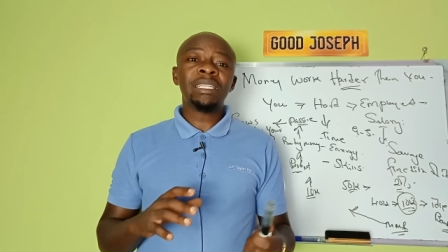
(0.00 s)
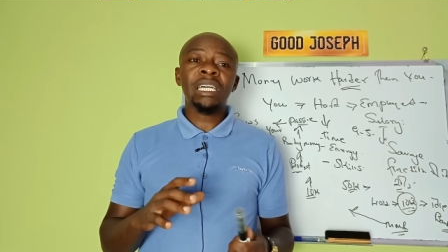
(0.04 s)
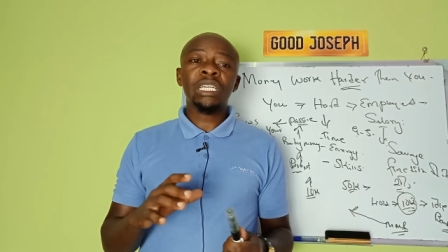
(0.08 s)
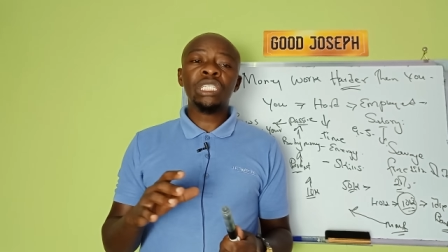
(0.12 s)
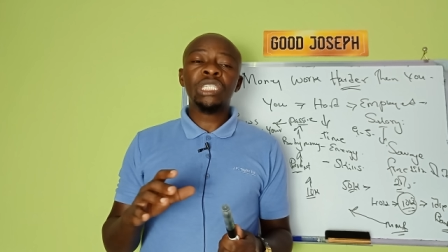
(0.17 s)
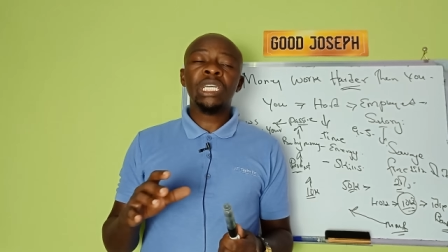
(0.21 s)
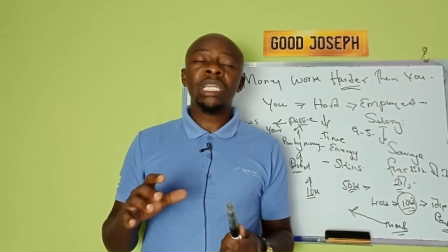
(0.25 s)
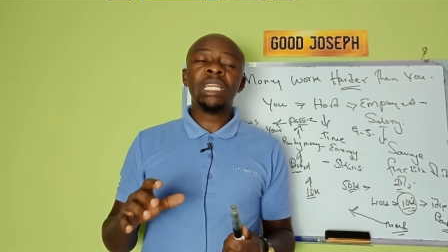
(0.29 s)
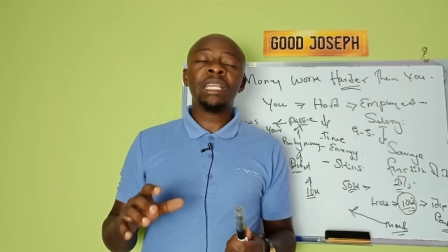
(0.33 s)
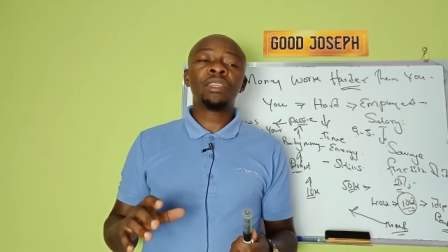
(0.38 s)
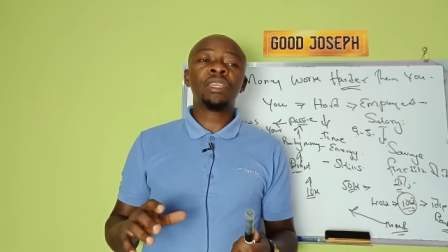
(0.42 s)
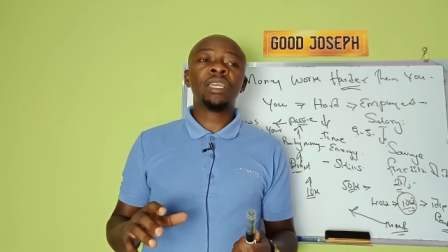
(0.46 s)

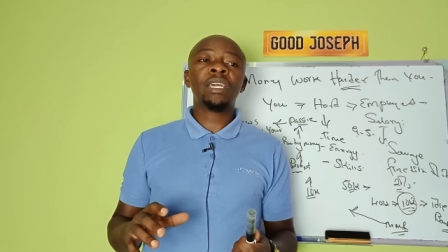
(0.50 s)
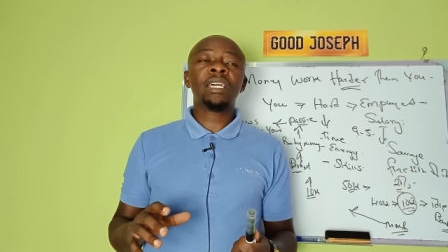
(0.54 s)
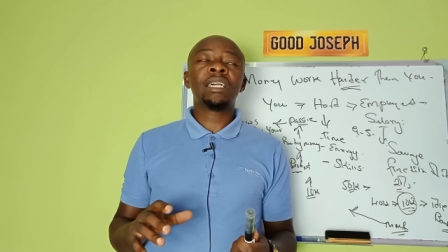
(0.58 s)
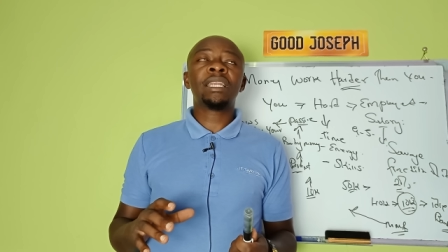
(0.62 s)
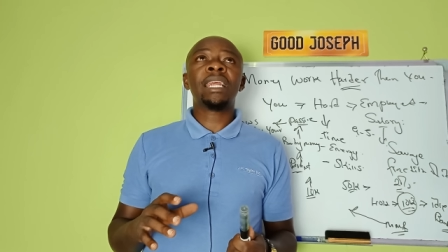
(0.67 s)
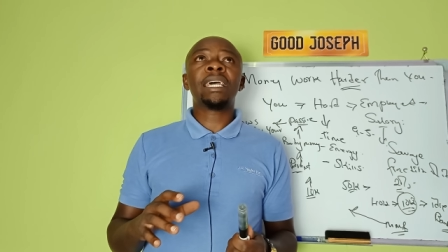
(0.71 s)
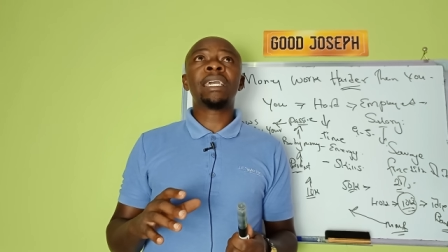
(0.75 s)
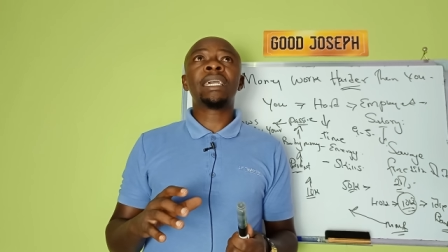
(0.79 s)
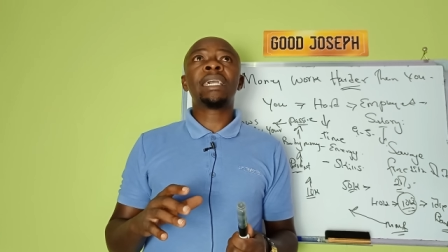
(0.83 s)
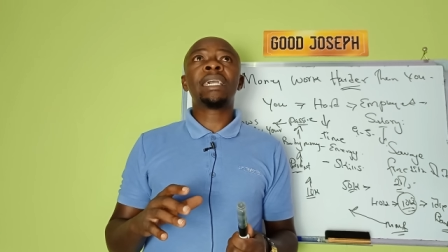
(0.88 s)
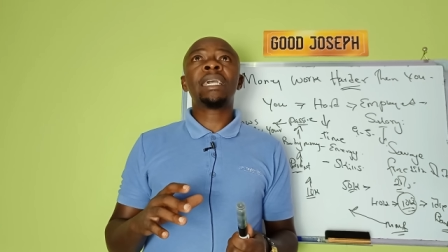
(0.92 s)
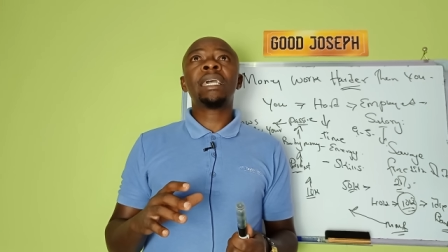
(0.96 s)
actually think
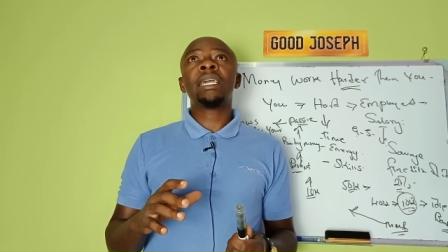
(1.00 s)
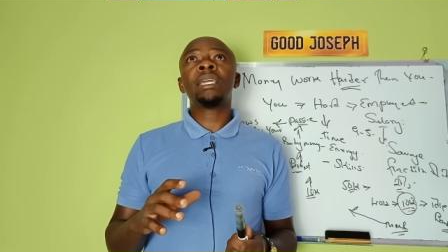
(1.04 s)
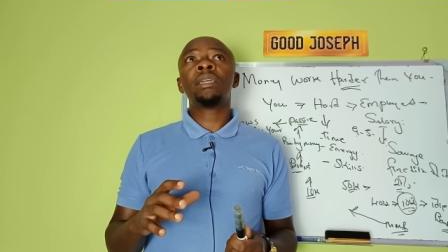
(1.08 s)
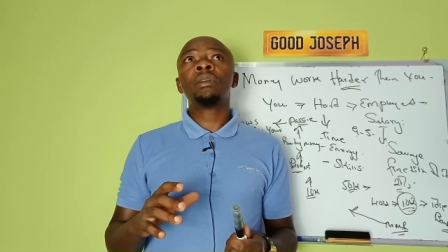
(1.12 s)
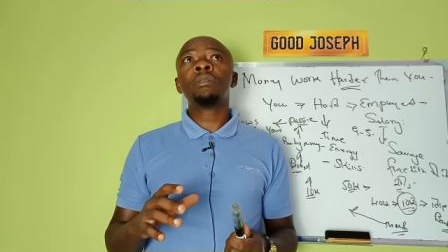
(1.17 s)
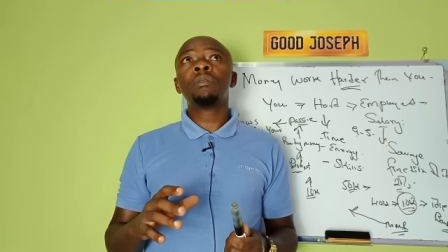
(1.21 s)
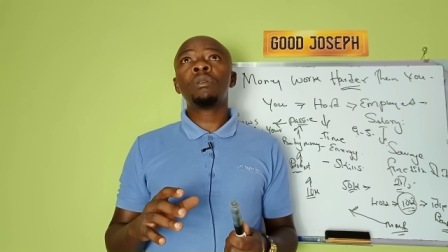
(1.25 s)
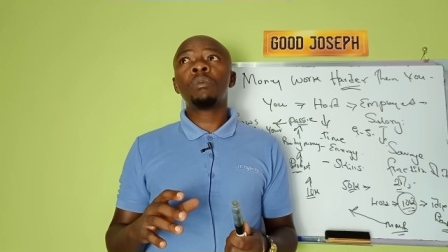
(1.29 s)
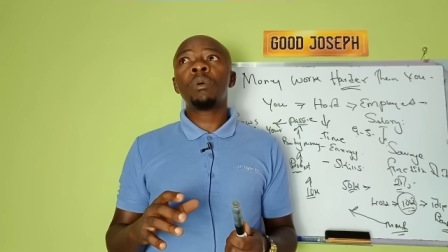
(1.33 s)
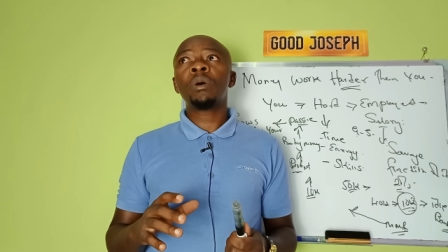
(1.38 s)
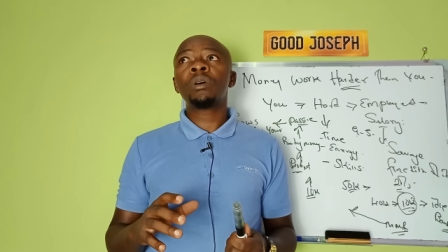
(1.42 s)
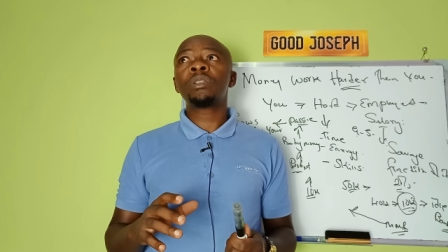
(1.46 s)
like, hey, you
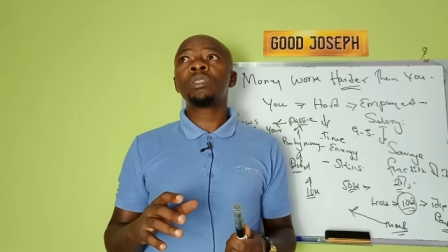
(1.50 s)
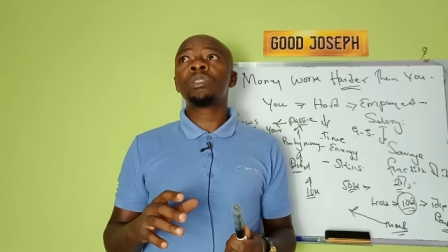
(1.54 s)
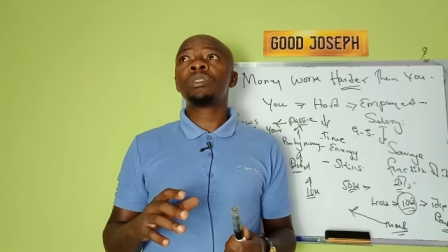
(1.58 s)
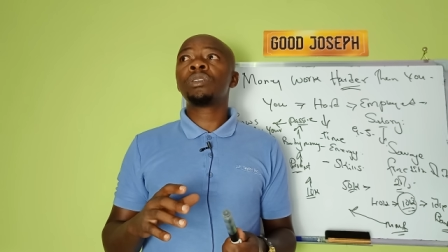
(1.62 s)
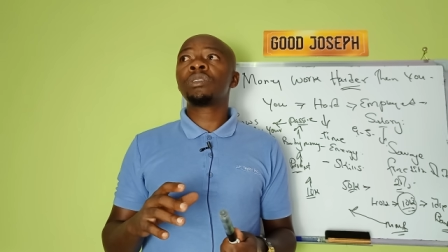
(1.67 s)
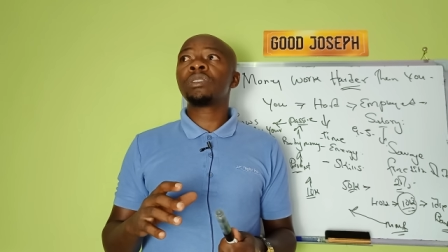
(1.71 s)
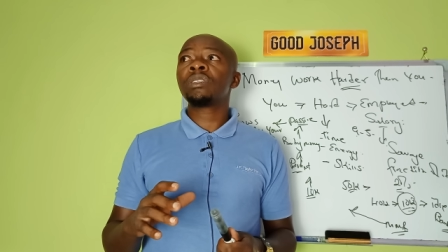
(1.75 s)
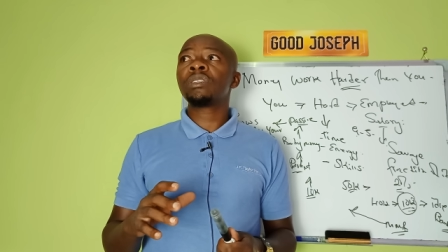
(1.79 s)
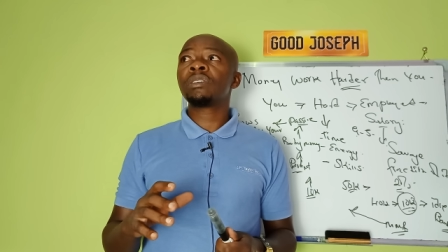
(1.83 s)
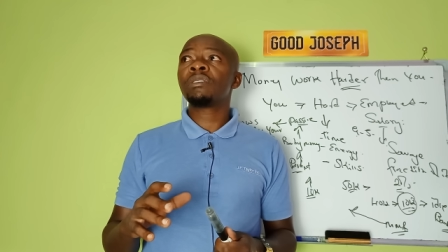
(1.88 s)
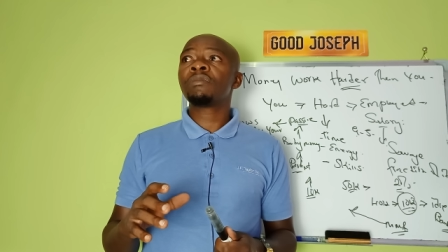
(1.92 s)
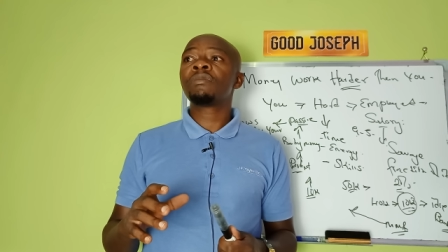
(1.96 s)
know what,
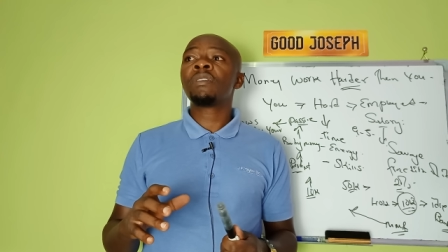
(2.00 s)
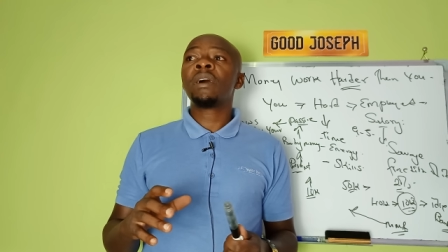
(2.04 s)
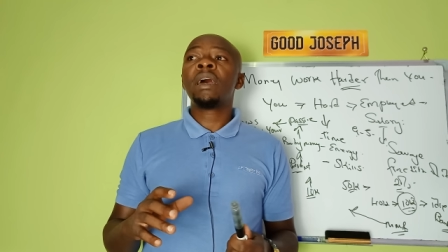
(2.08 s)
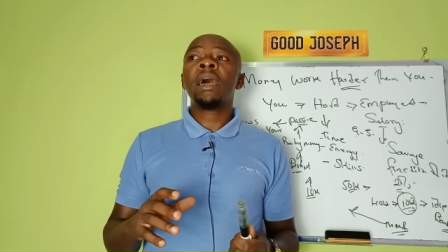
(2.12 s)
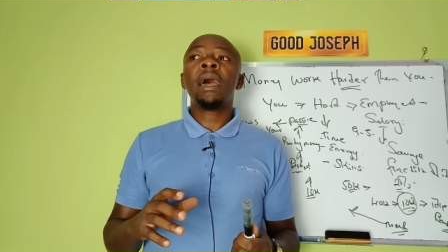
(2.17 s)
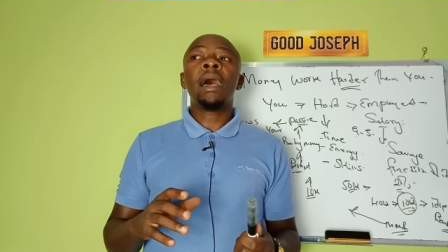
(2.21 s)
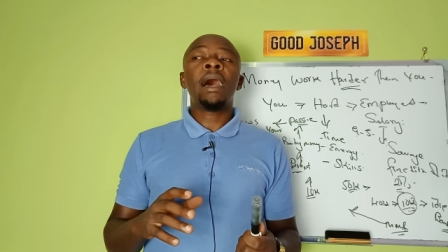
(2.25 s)
Joseph,